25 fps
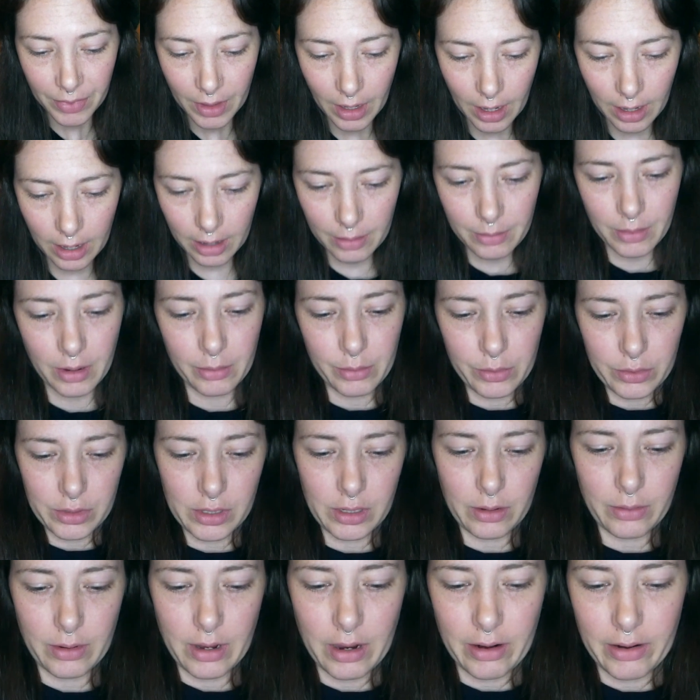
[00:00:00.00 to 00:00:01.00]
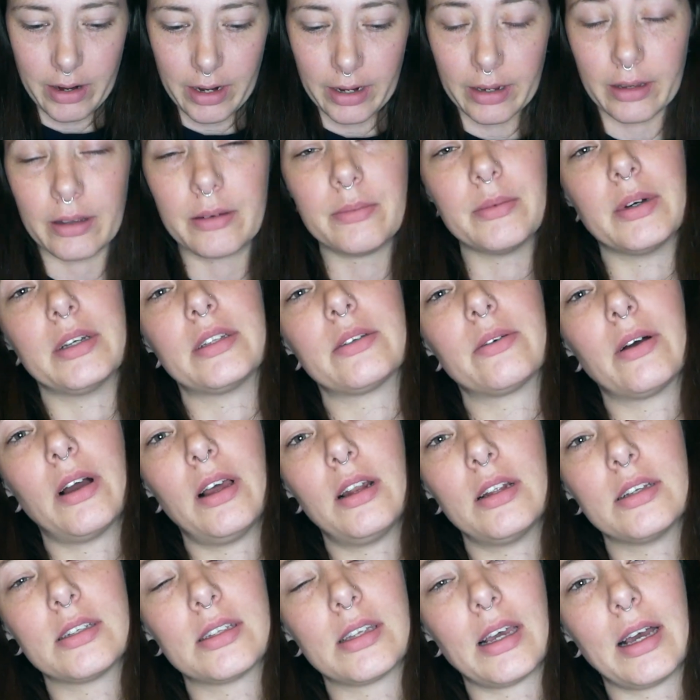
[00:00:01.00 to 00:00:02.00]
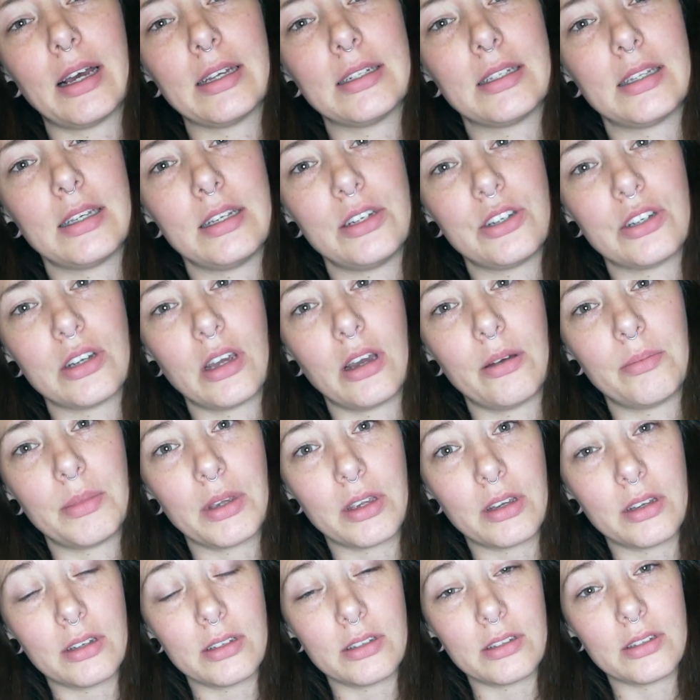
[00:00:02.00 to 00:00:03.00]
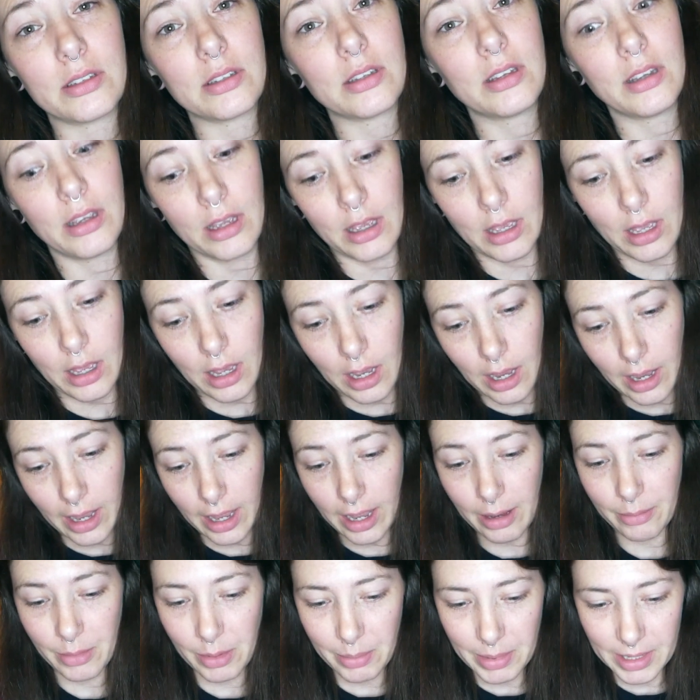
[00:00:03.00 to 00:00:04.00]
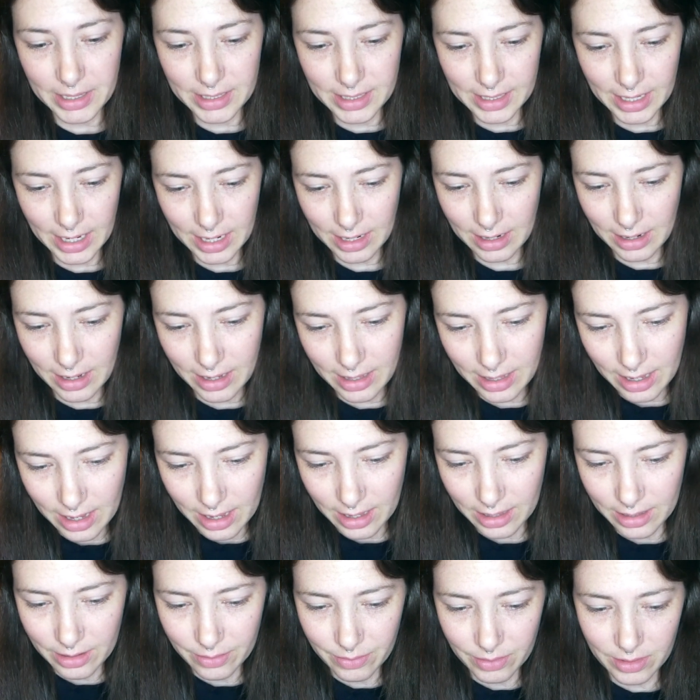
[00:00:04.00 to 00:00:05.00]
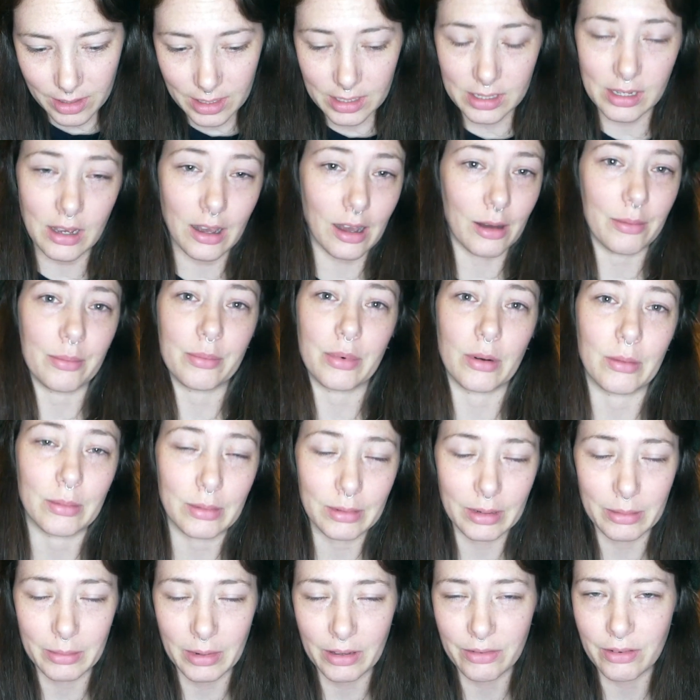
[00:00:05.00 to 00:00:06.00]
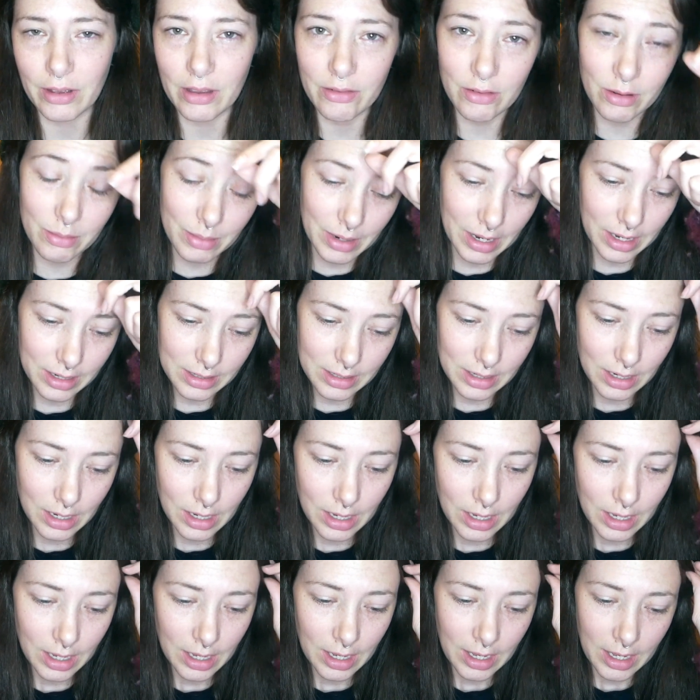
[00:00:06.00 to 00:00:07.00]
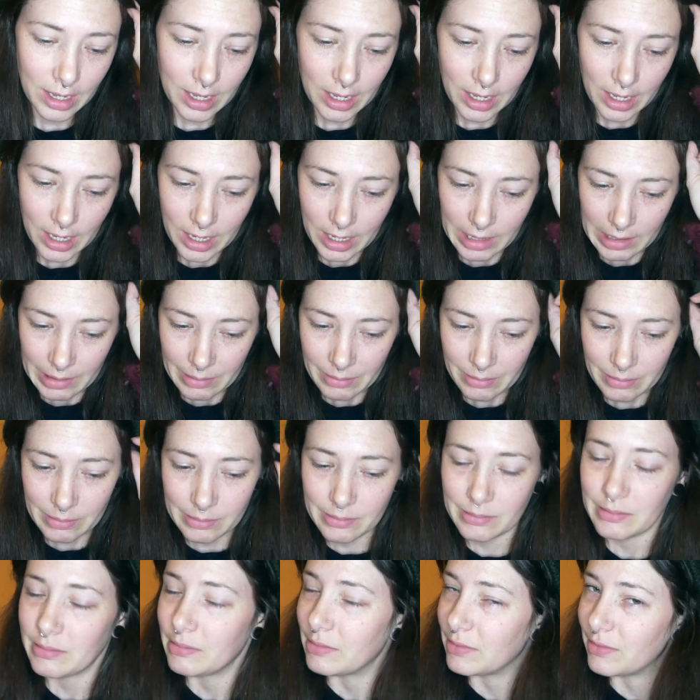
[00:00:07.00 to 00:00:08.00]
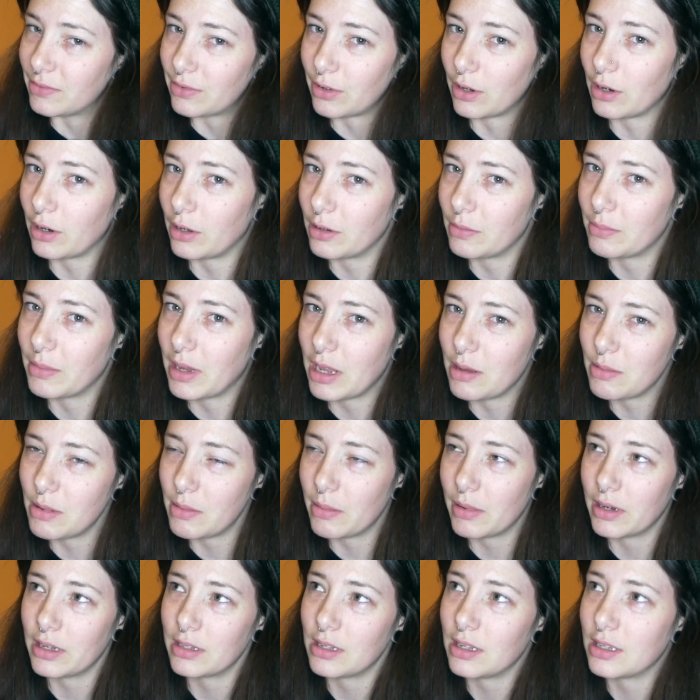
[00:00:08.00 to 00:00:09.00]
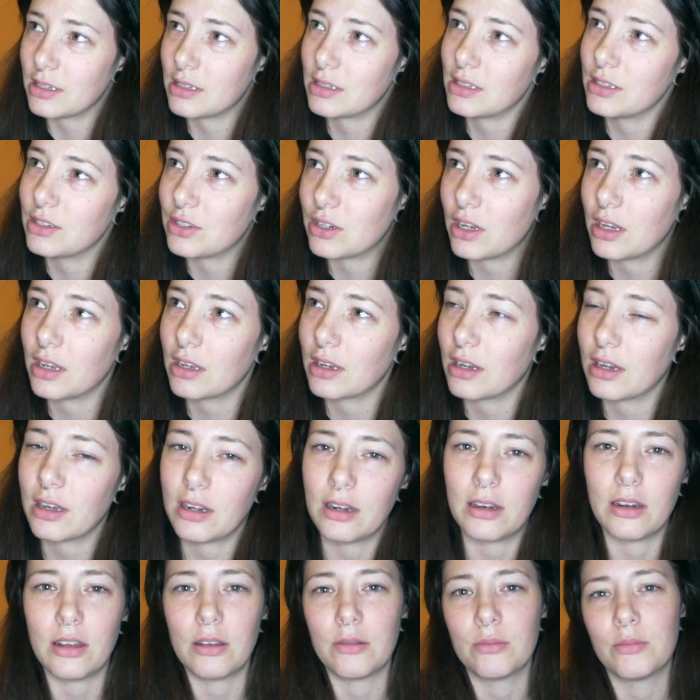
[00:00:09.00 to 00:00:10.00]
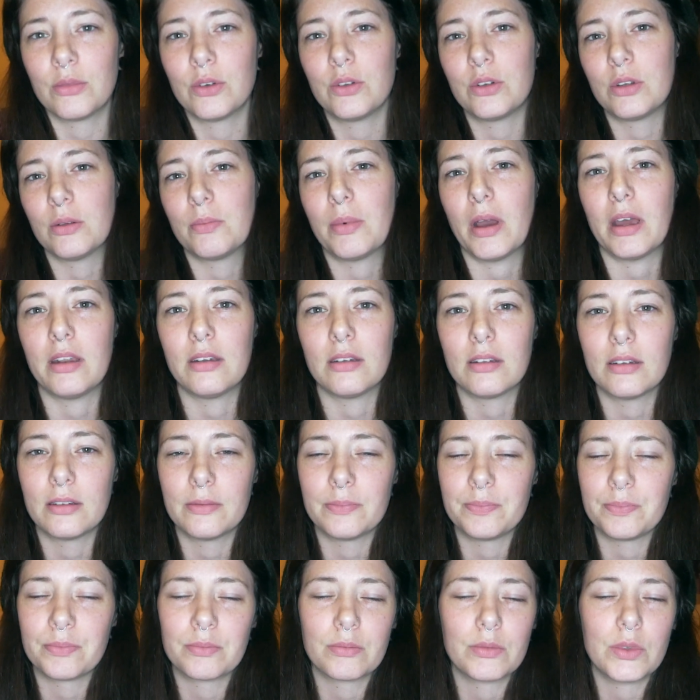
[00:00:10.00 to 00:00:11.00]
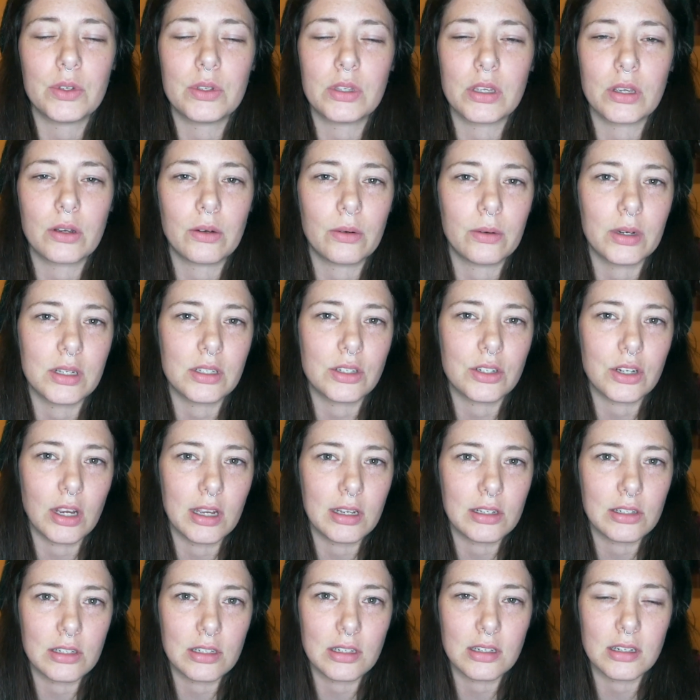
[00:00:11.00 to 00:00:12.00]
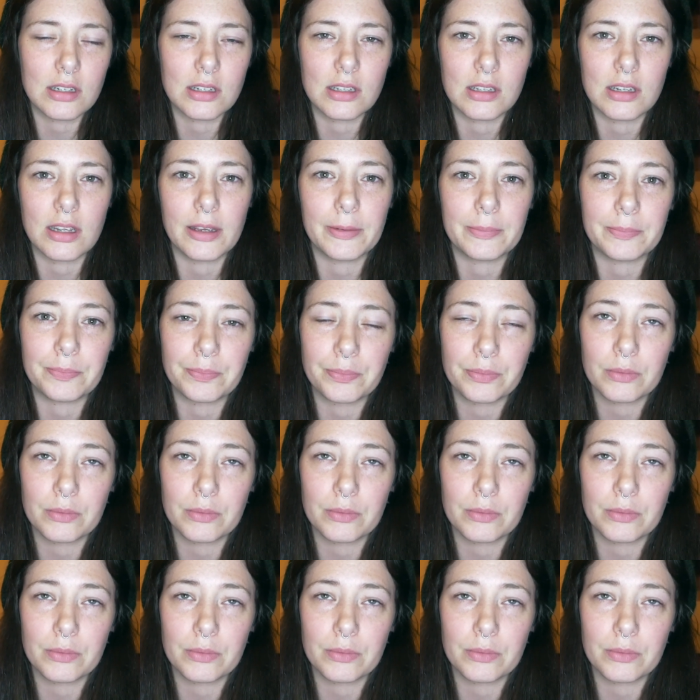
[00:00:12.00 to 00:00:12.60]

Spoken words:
I'm also wearing my Twilight Sad t-shirt because I am a bit sad like that. These are probably my favourite band. Followed maybe by Less Than Jake. I don't know, mood dependent. Music always changes, doesn't it?